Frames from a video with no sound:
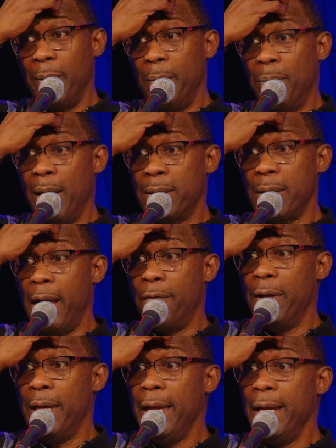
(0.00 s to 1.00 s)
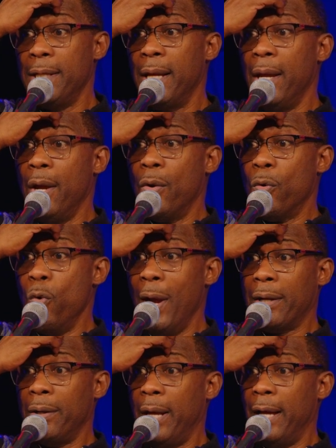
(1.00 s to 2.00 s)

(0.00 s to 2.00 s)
I've been blessed to have a hit record.